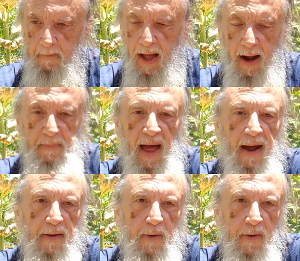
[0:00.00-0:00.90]
I'm
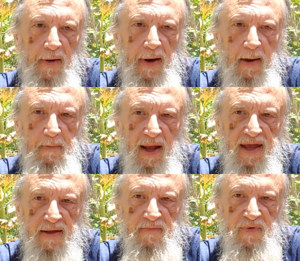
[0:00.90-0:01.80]
not good at
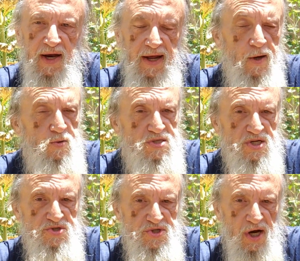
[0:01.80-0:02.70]
making videos
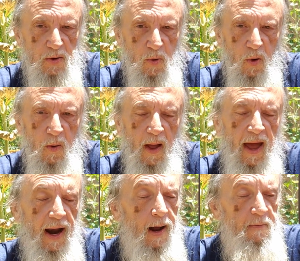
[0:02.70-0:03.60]
in general,
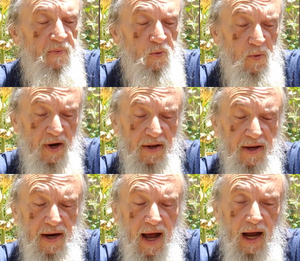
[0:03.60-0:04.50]
and I'm
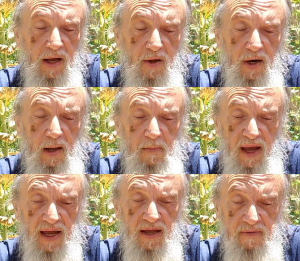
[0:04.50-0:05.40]
really not good at
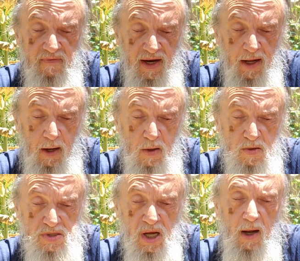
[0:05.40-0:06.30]
making
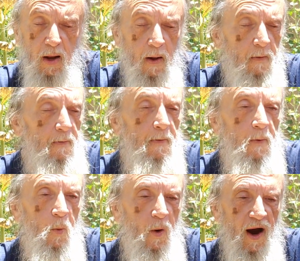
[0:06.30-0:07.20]
videos
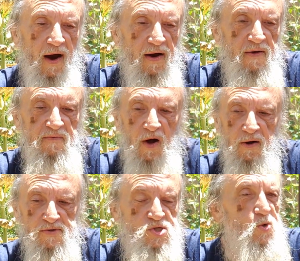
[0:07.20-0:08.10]
where it involves